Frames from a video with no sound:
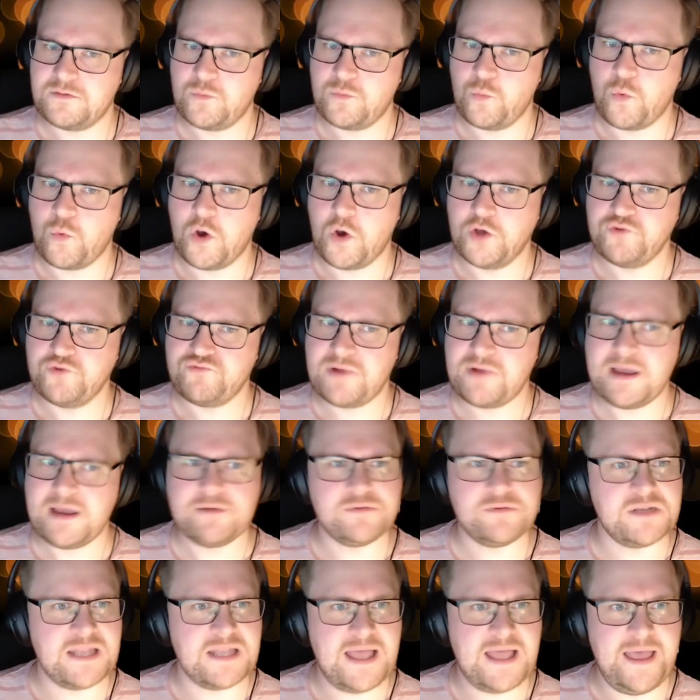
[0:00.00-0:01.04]
One
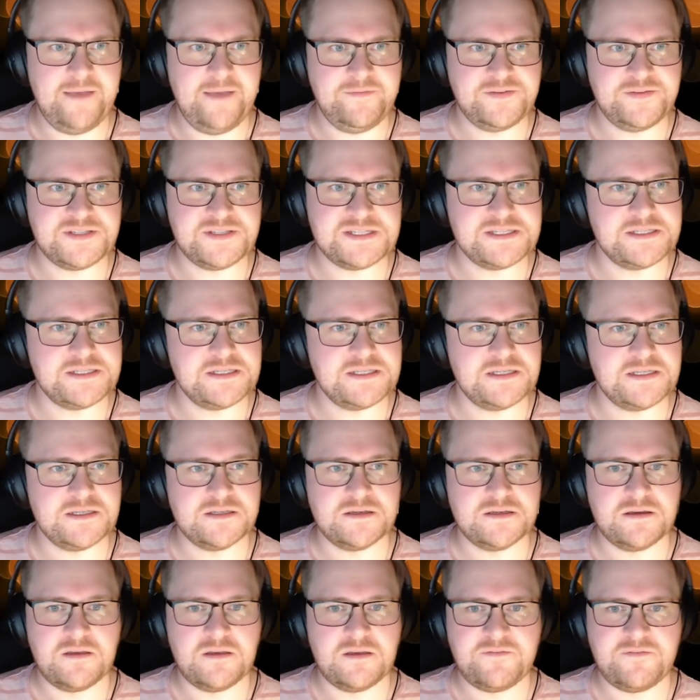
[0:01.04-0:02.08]
round left.
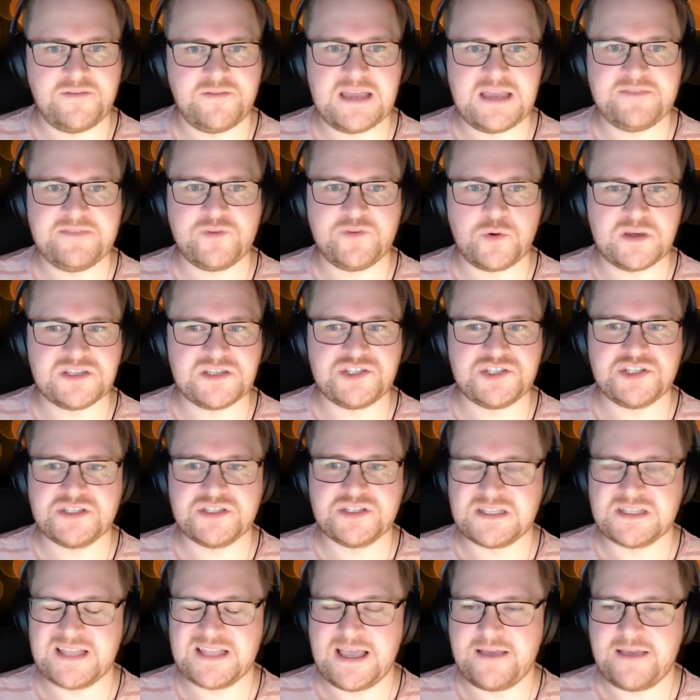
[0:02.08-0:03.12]
5
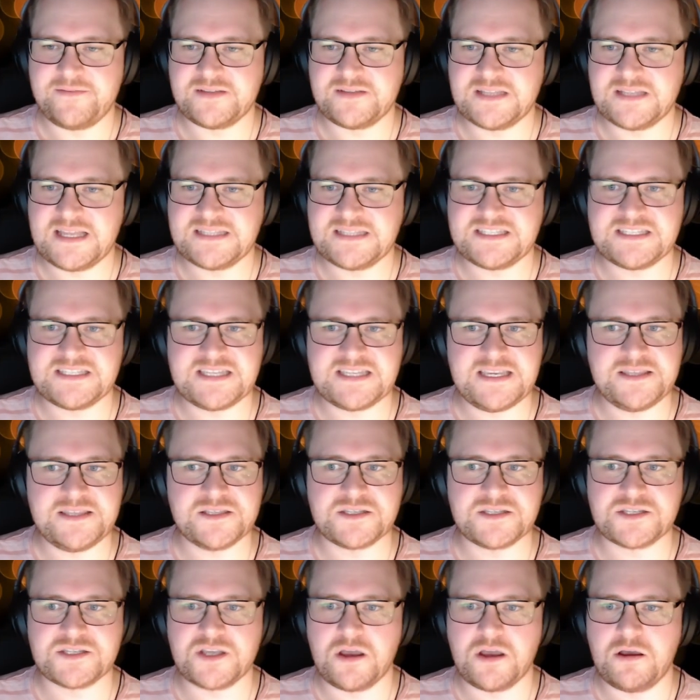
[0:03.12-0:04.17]
questions left. Let's see the
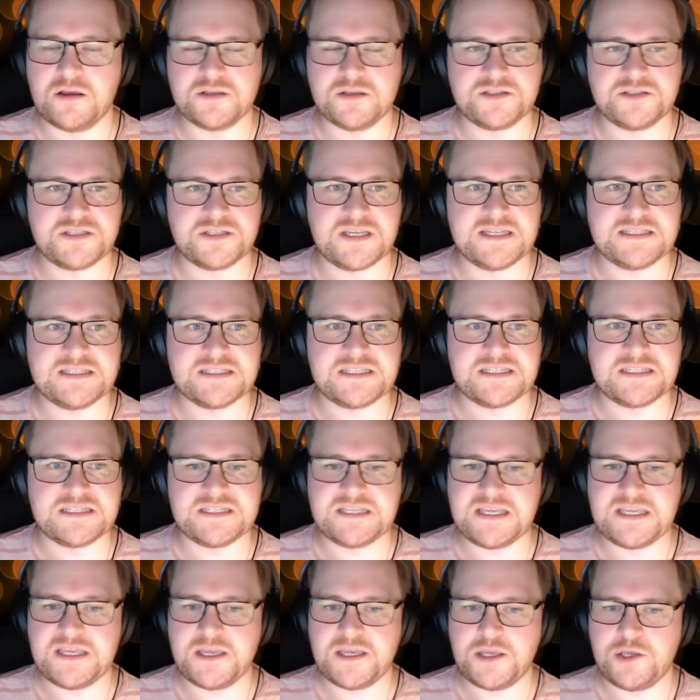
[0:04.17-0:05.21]
scores and
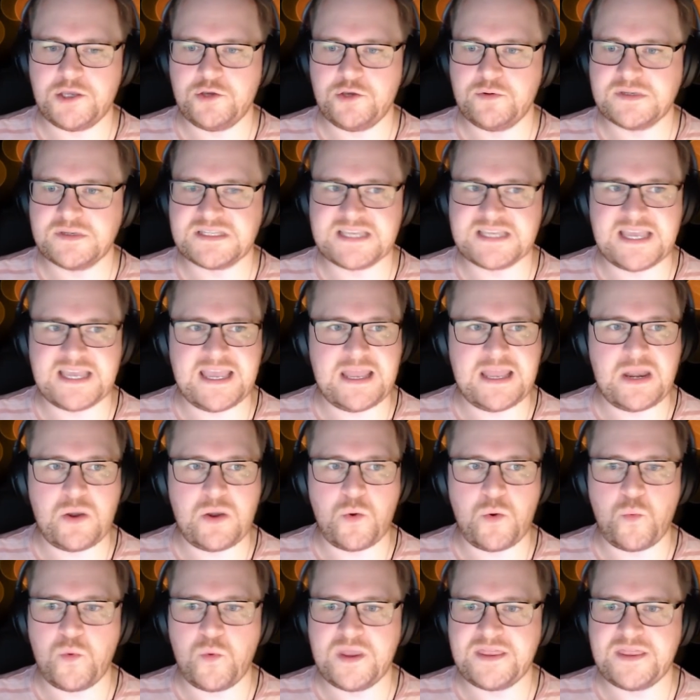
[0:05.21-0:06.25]
see who is in
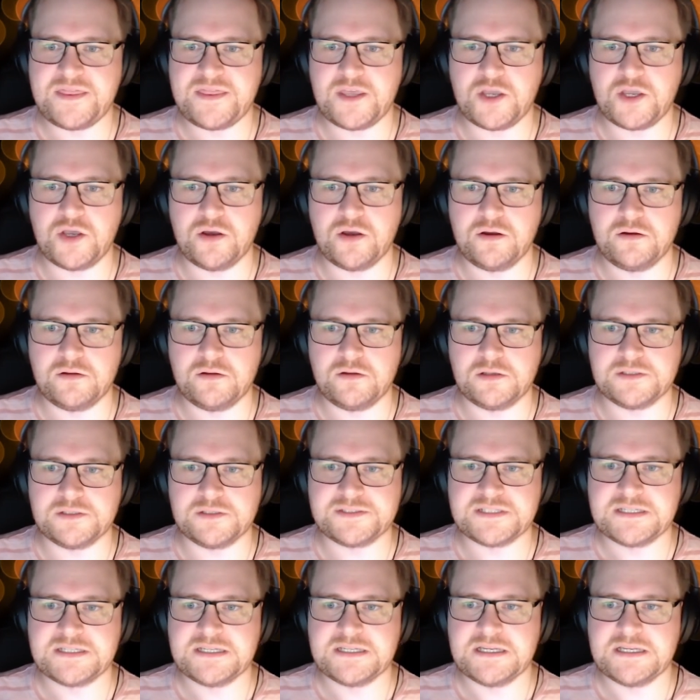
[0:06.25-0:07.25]
with the gold.